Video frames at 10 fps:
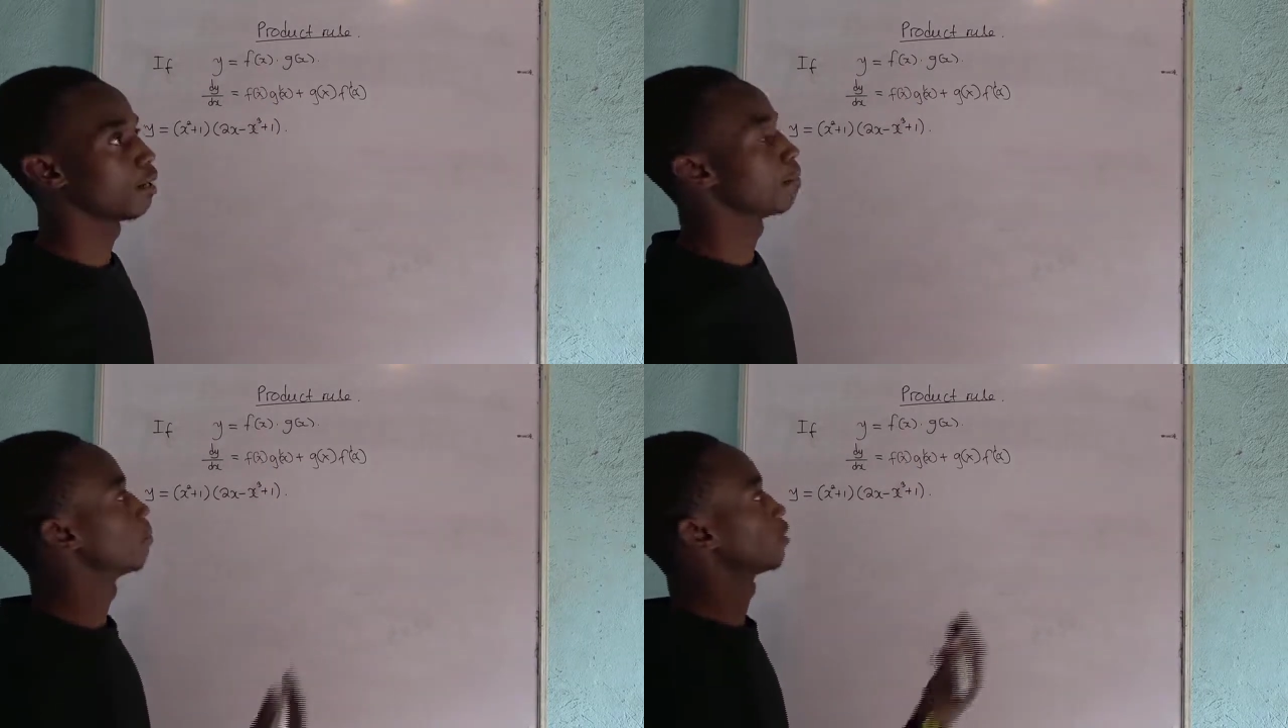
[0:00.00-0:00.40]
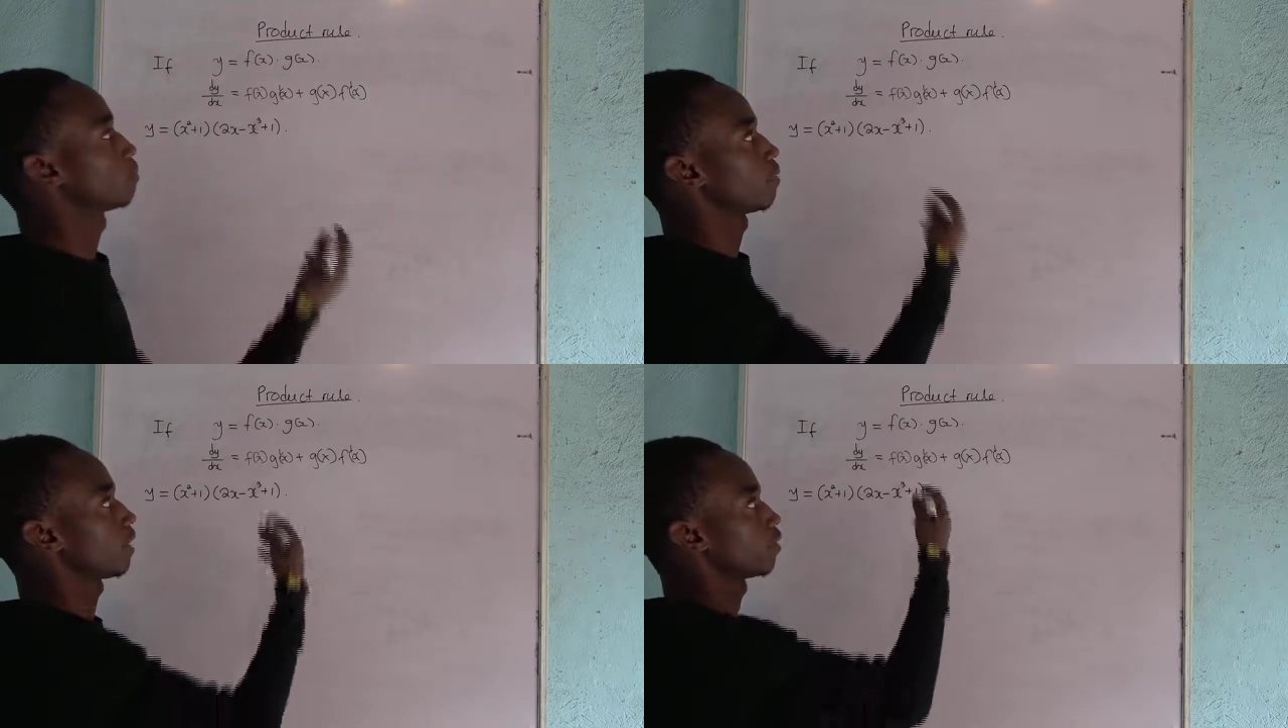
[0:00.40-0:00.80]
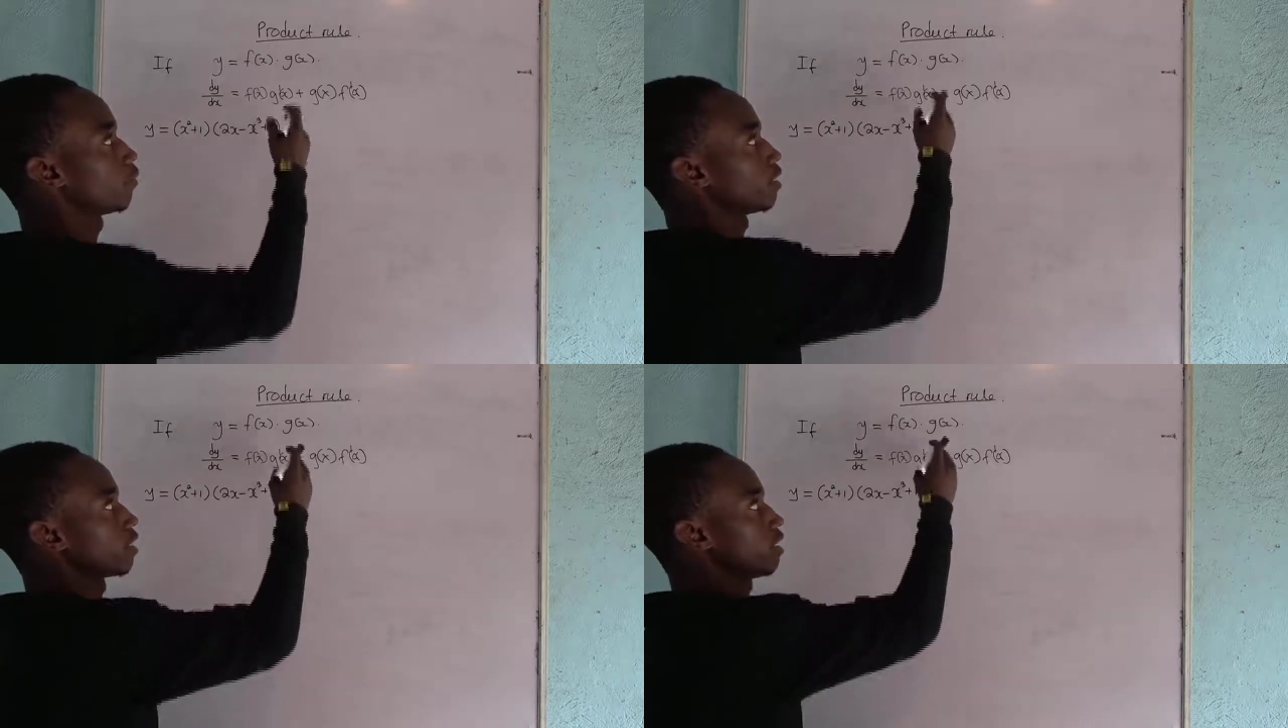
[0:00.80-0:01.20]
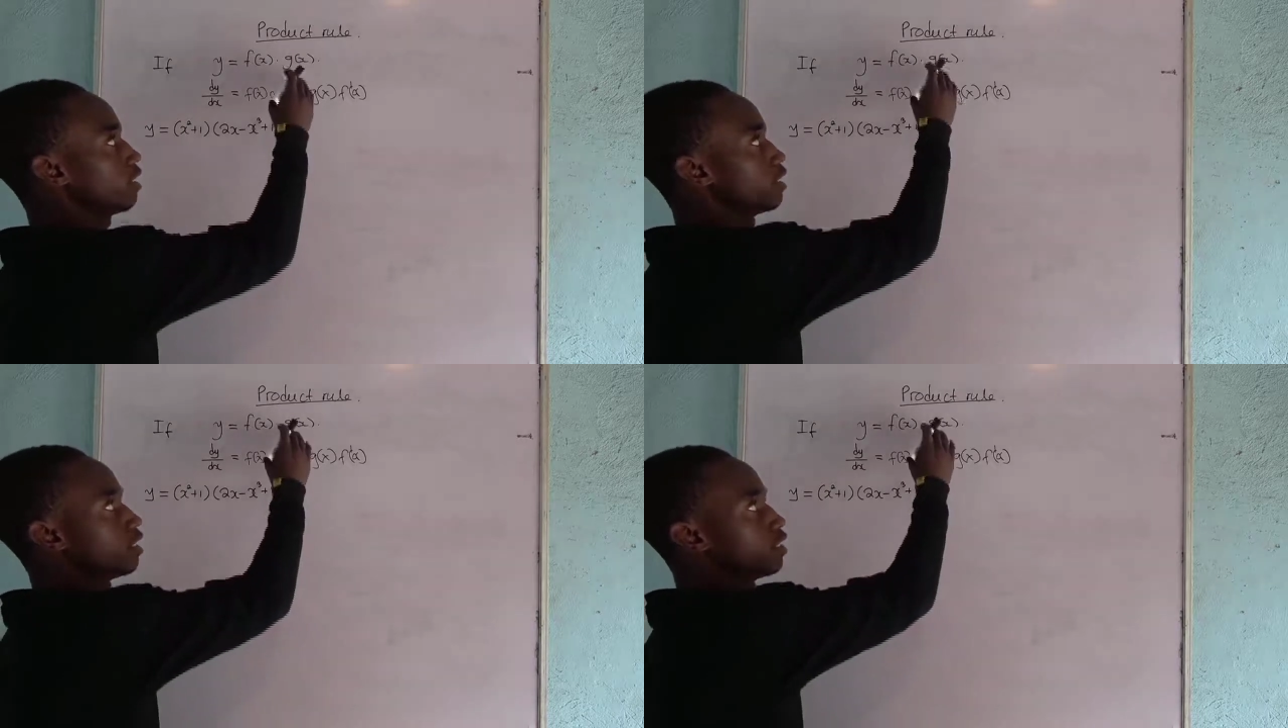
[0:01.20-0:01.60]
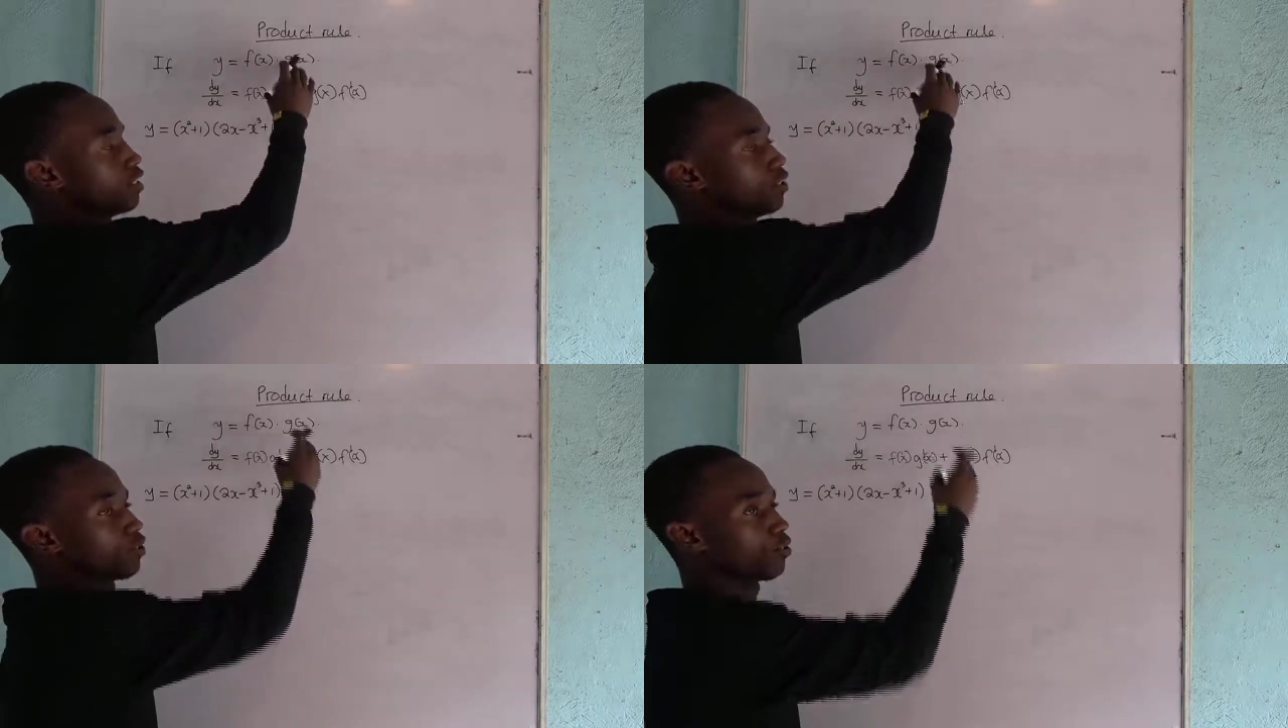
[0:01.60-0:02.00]
multiplying with the
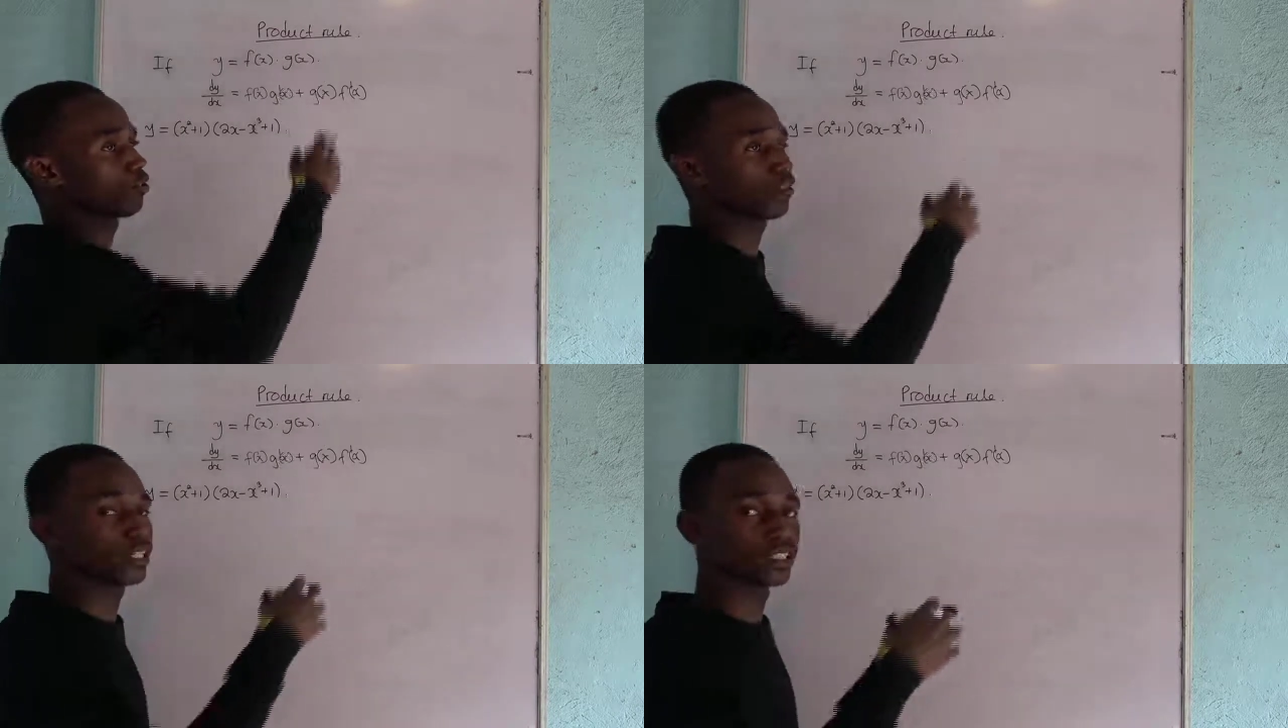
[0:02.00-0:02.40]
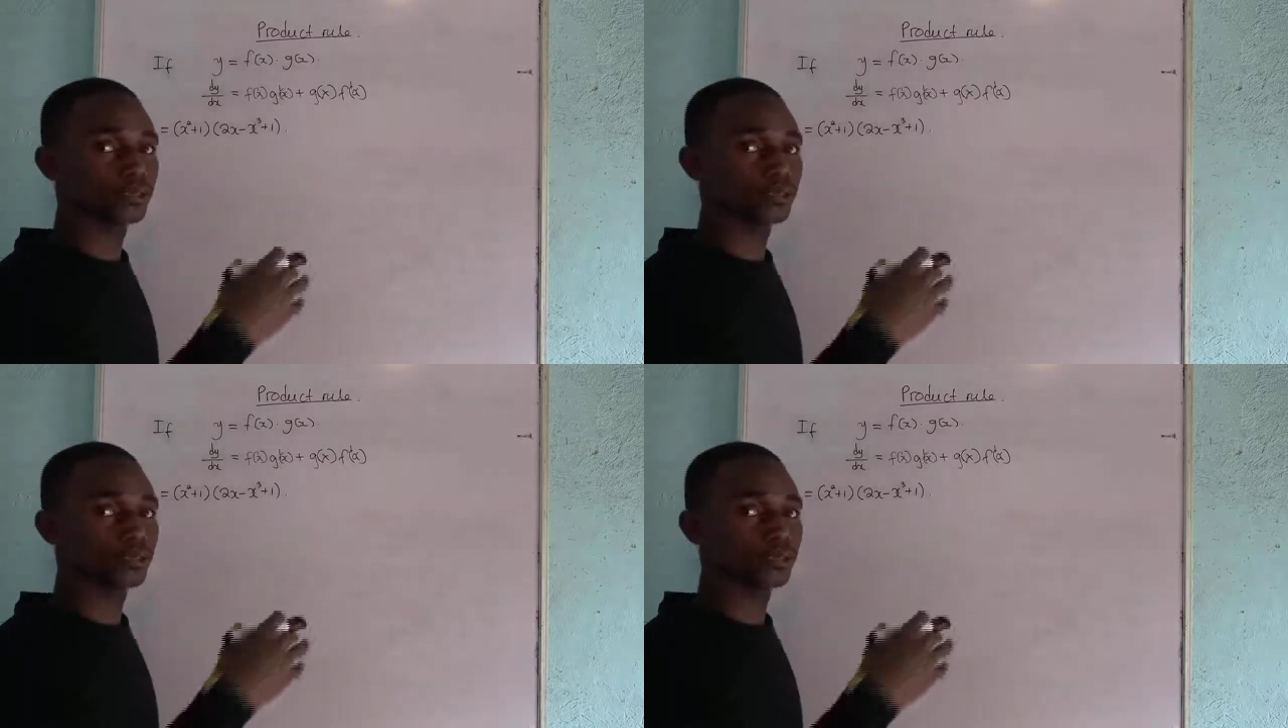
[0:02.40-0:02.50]
g of x,